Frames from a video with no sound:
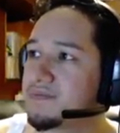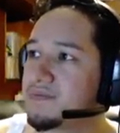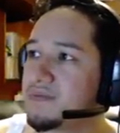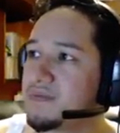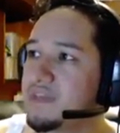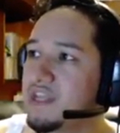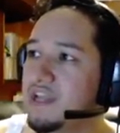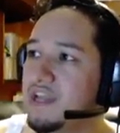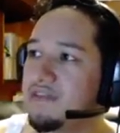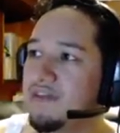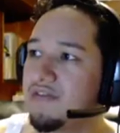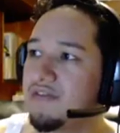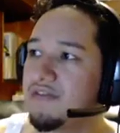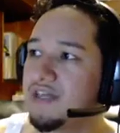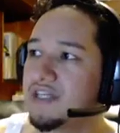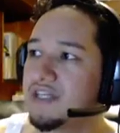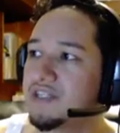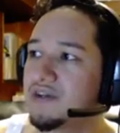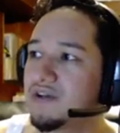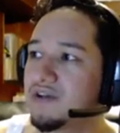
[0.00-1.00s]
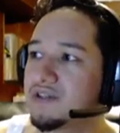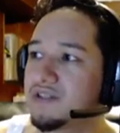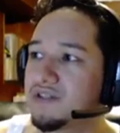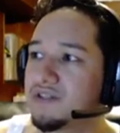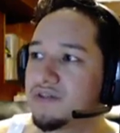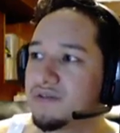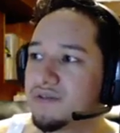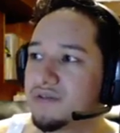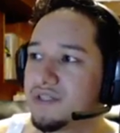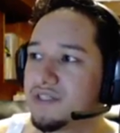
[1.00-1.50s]
And then this
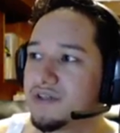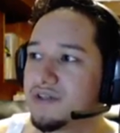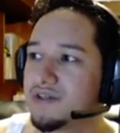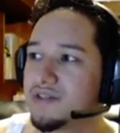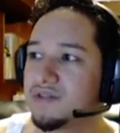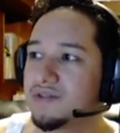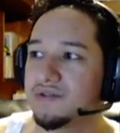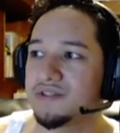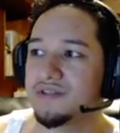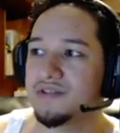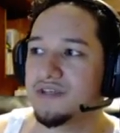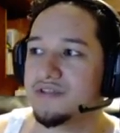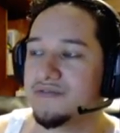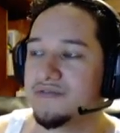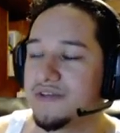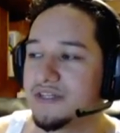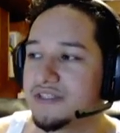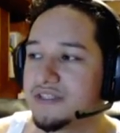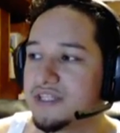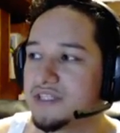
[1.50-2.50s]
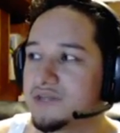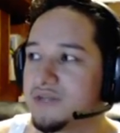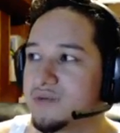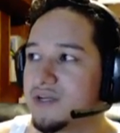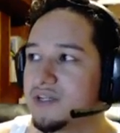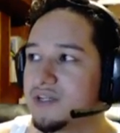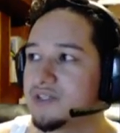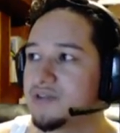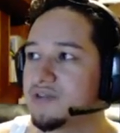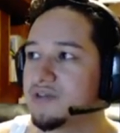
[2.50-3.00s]
also says Fatal Testament on
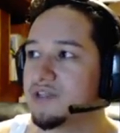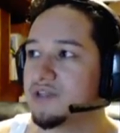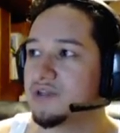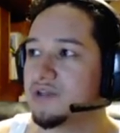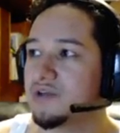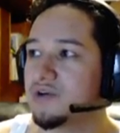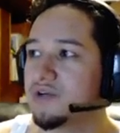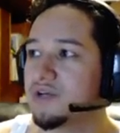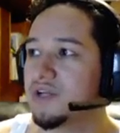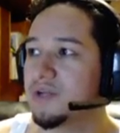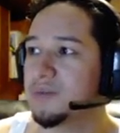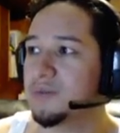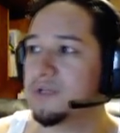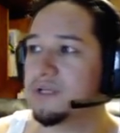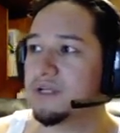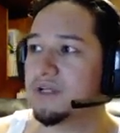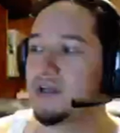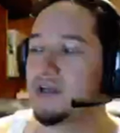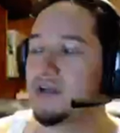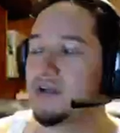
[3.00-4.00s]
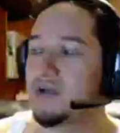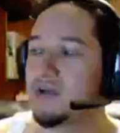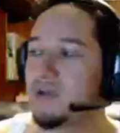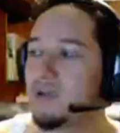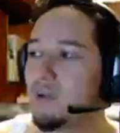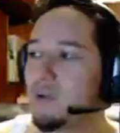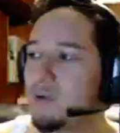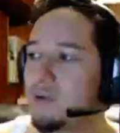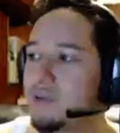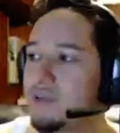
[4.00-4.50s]
it. So the unicorn helmet
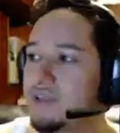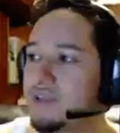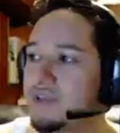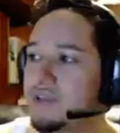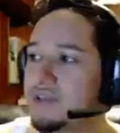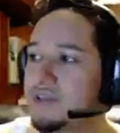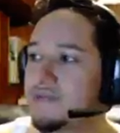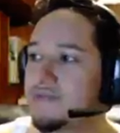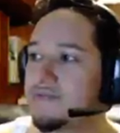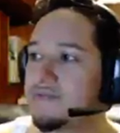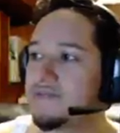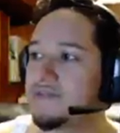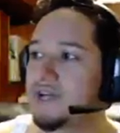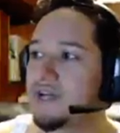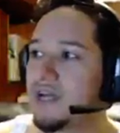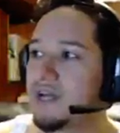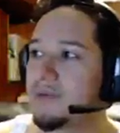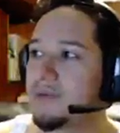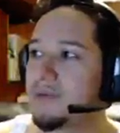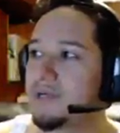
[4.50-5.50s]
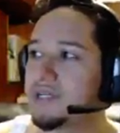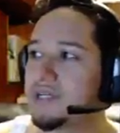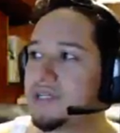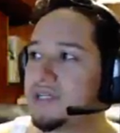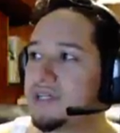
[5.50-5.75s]
or the China bun